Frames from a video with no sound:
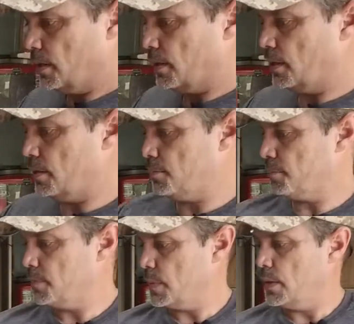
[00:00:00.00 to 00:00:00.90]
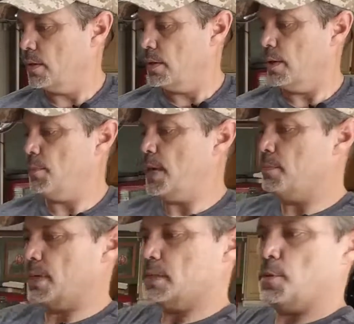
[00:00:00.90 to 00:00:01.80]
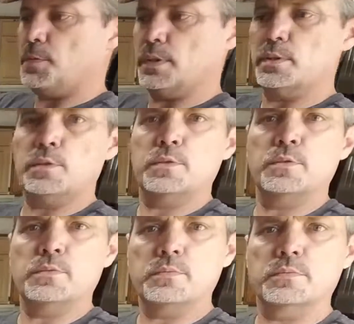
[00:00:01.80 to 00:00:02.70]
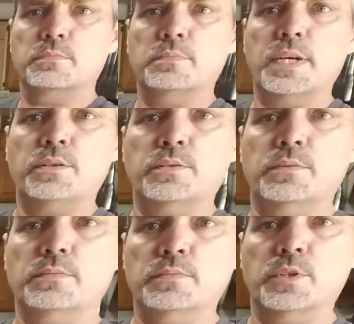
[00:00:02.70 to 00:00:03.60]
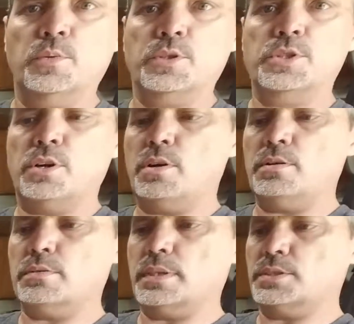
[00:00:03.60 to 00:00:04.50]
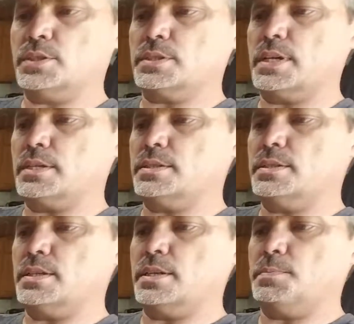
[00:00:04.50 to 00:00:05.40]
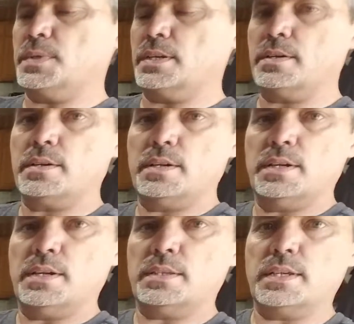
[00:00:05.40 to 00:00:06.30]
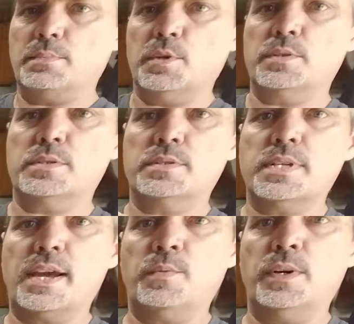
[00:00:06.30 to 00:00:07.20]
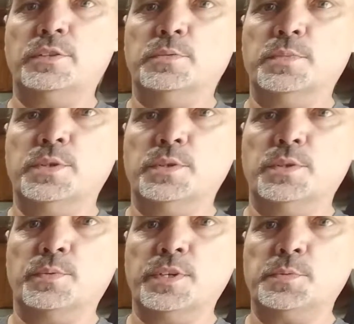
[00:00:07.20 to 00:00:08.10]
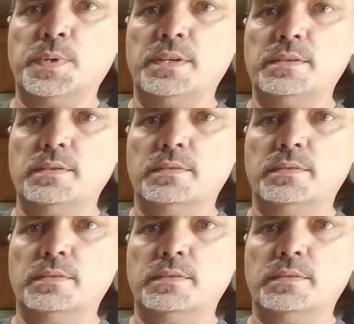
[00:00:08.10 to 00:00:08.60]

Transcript: I've made myself a little metal lower jaw that's just kind of sitting up there. I think I'm gonna tack weld them to the wrist pin,